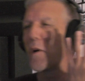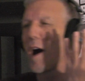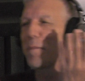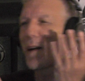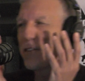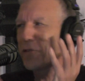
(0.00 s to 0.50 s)

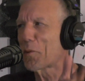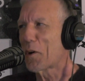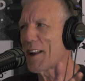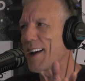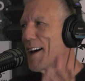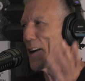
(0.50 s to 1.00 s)
up. I swear
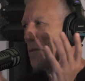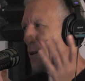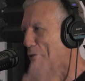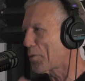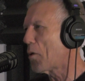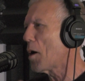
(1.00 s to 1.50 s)
to God, I'm going
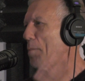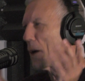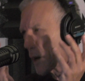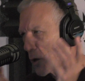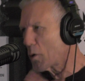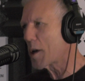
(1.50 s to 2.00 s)
to throw up. I'm
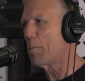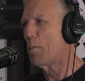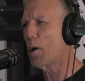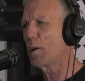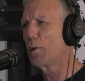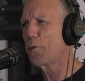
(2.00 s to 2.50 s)
going to go get
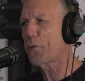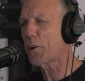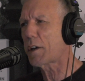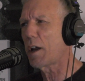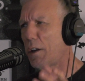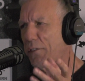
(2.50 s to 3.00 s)
Martin Luther
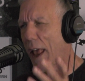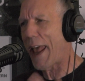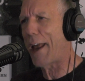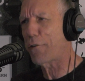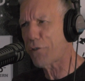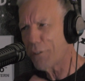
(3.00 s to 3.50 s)
King's
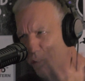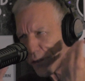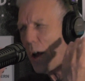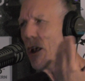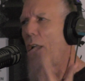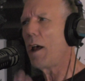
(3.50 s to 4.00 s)
ashes
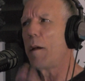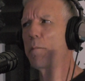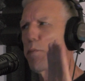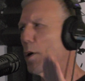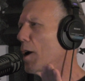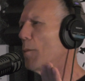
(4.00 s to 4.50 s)
and
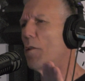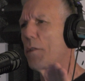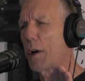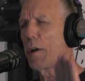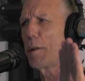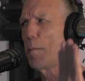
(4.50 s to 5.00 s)
bring them over
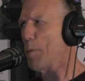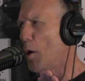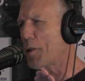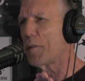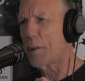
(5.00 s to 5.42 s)
here, and the both of